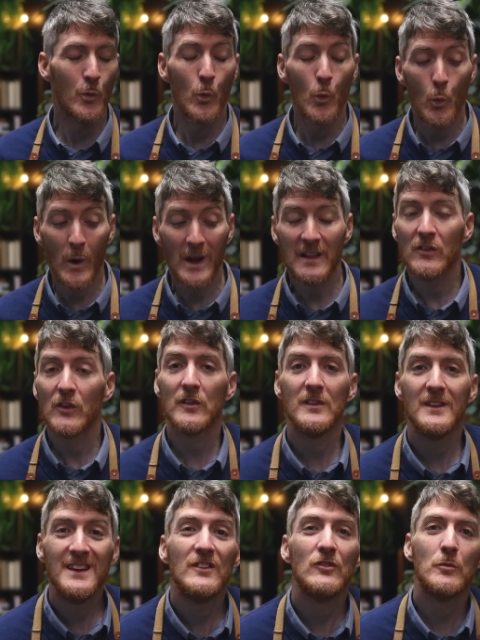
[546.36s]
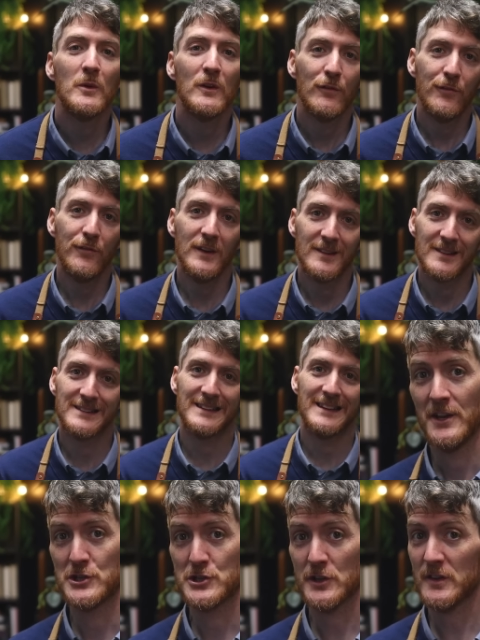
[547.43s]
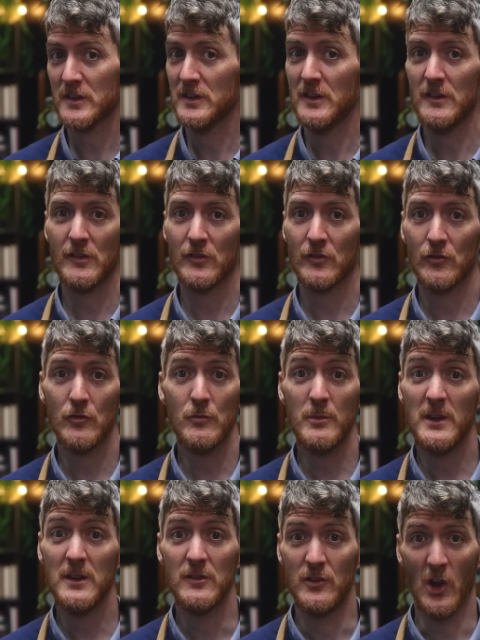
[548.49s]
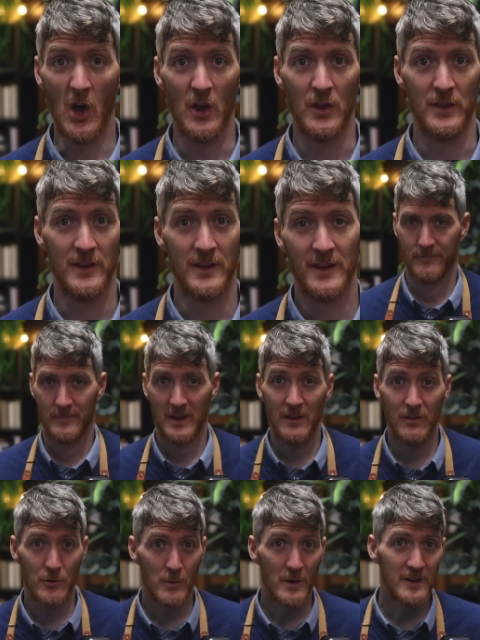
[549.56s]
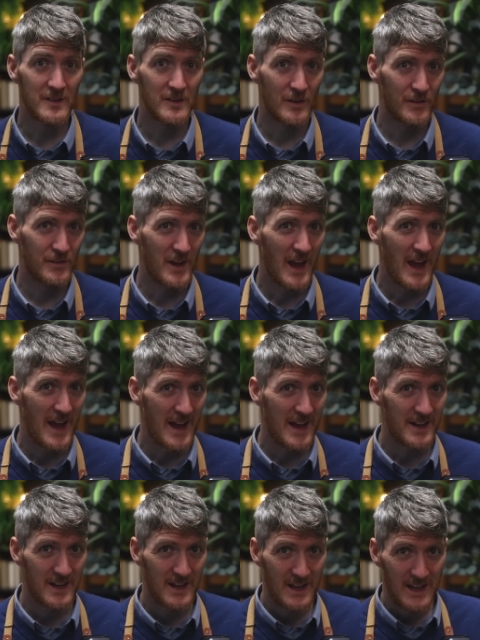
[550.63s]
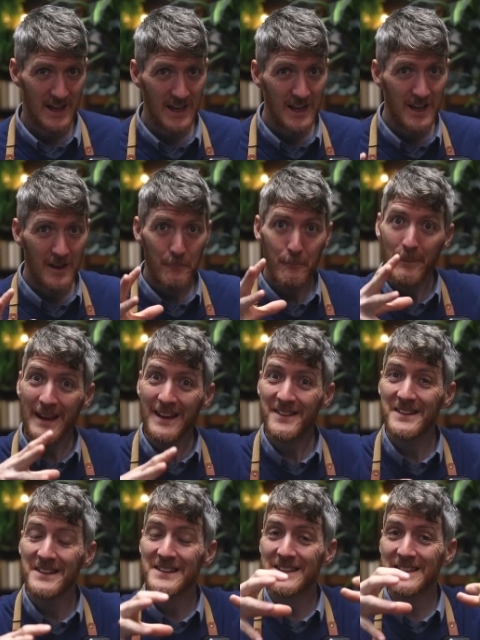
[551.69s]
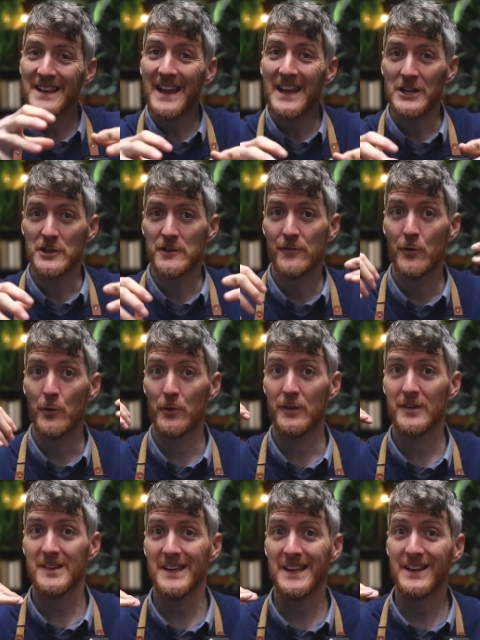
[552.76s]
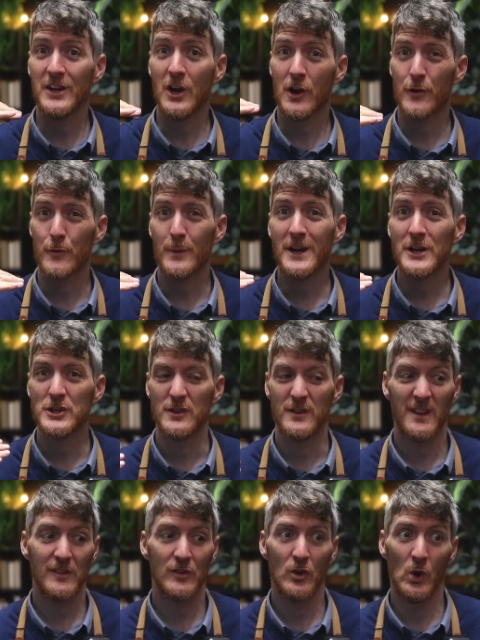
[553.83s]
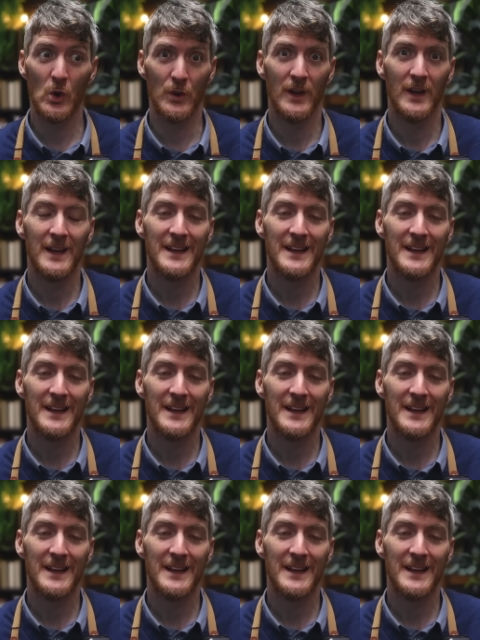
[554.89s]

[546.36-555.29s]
when it doesn't need to be fixed, it just needs to be done. In the Renaissance, they had a painting stage for the skin coloration that's called